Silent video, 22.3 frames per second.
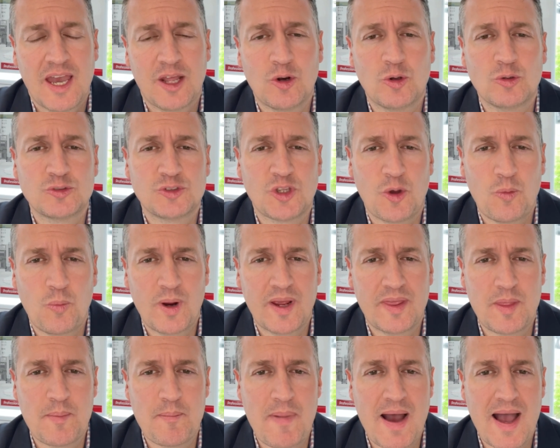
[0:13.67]
and also
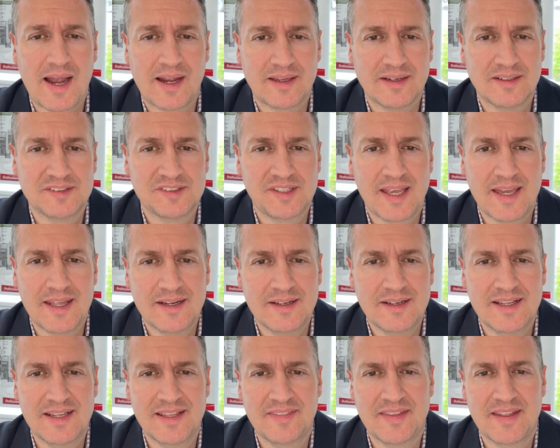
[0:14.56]
where the market is
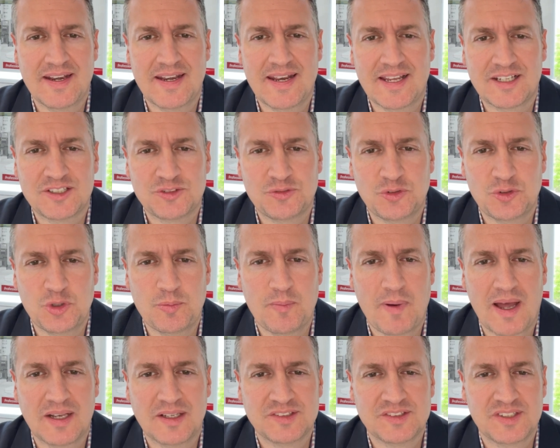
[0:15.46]
headed in the next few
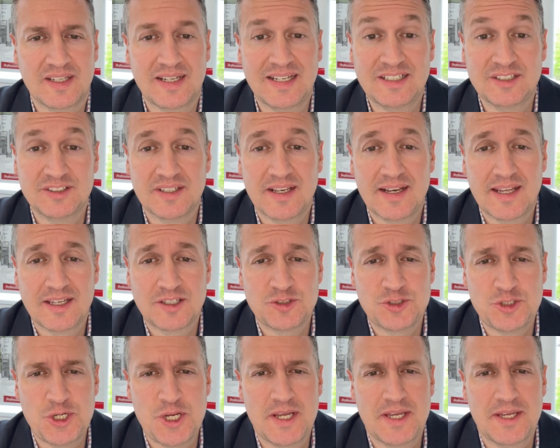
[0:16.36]
months and into
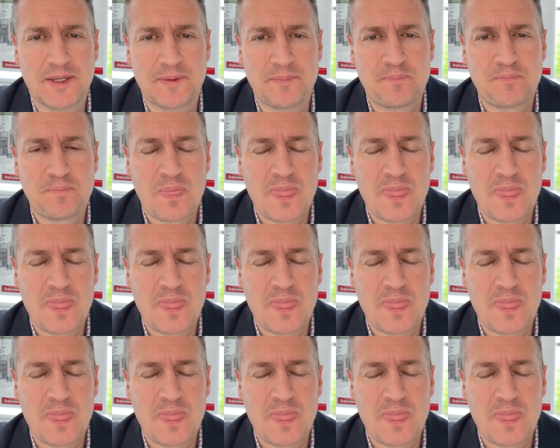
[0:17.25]
next year.